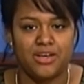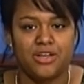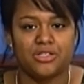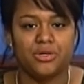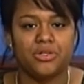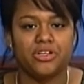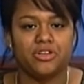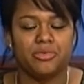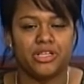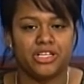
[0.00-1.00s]
Total
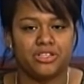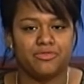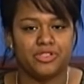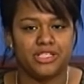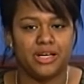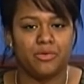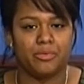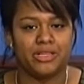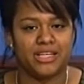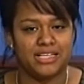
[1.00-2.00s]
accumulation for today will
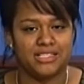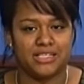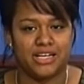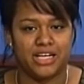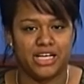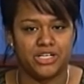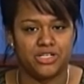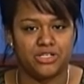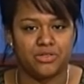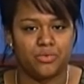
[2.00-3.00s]
be less than 1
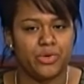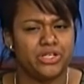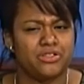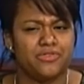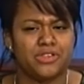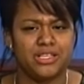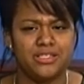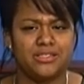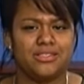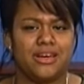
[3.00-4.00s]
inch, which for
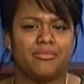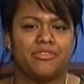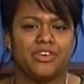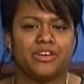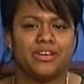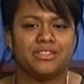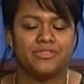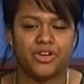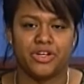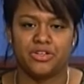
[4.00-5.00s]
this time of year is
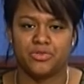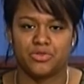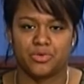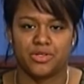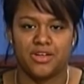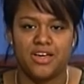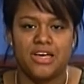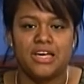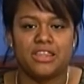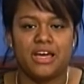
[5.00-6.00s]
very unusual.
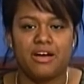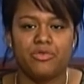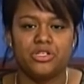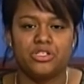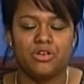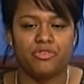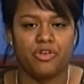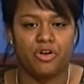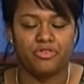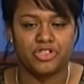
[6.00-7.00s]
The average
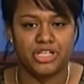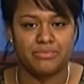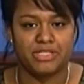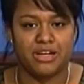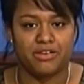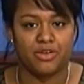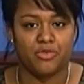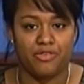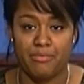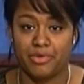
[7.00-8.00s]
snowfall for Jamestown in
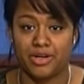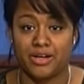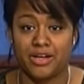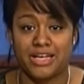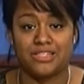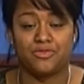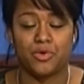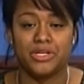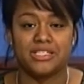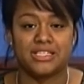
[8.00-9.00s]
November is
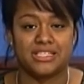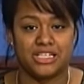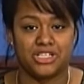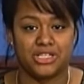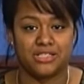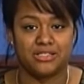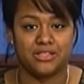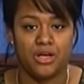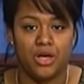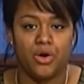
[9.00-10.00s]
4 to 6
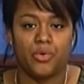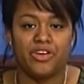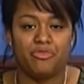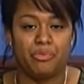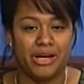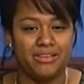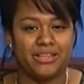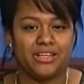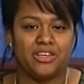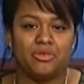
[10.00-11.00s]
inches. We have
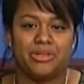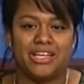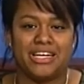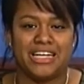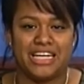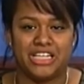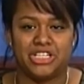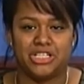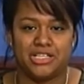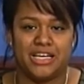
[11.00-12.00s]
barely accumulated 1
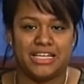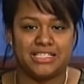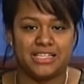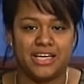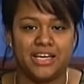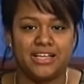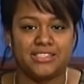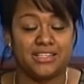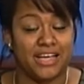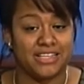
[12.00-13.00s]
inch, and today
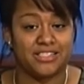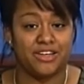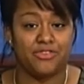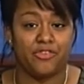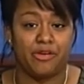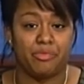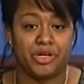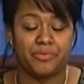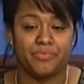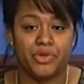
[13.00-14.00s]
is the last day of
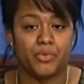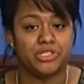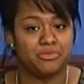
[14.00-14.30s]
November, which